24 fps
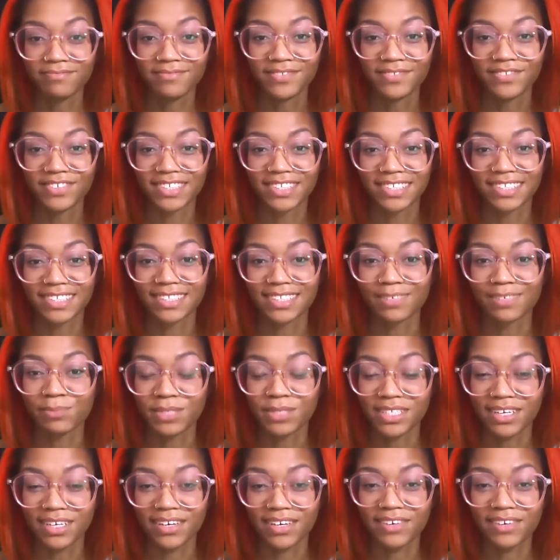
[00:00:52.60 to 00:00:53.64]
for the
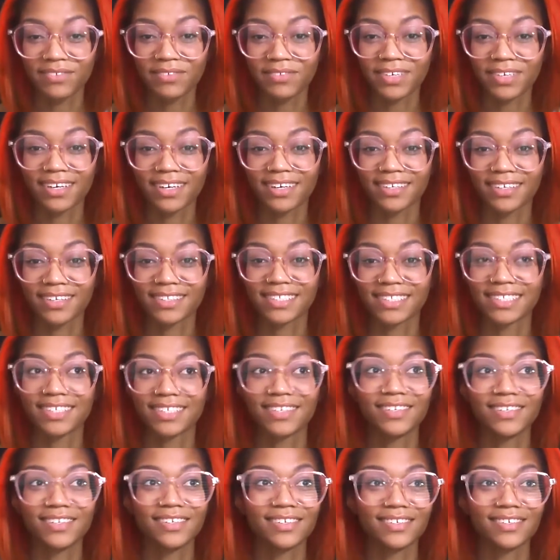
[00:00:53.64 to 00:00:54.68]
summertime for y'all, the
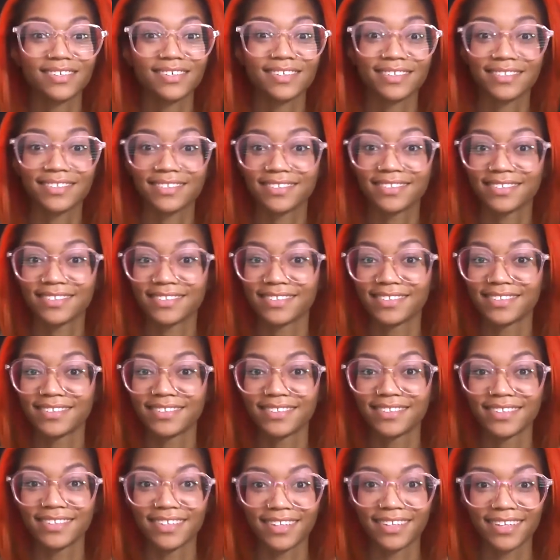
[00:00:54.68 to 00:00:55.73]
song
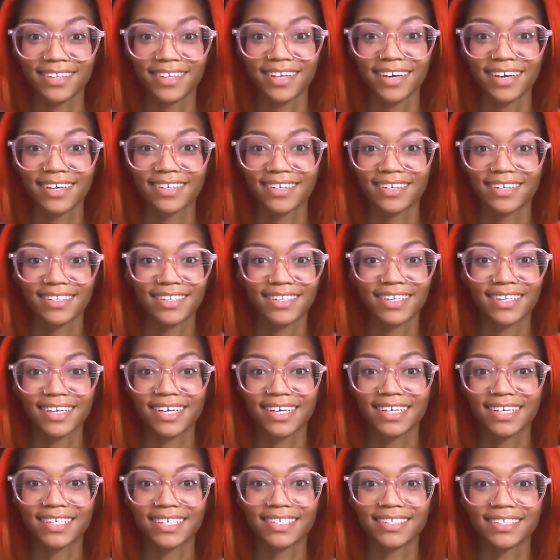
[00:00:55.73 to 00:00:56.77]
that
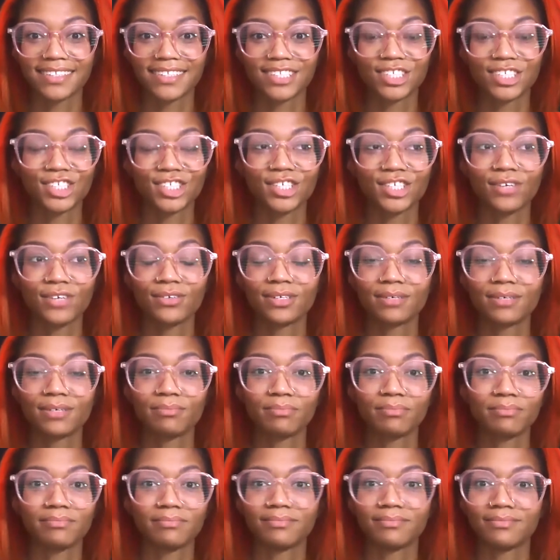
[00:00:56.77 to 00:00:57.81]
that showed up
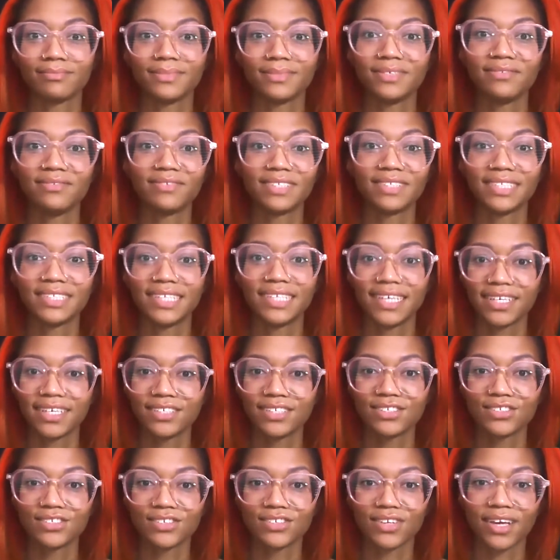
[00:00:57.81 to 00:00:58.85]
even
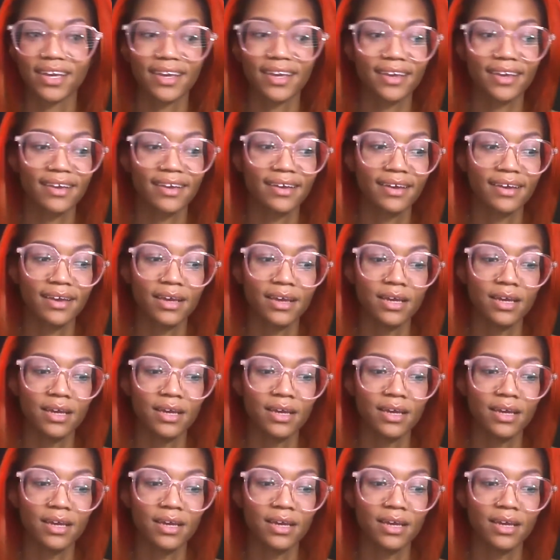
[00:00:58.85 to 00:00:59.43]
yesterday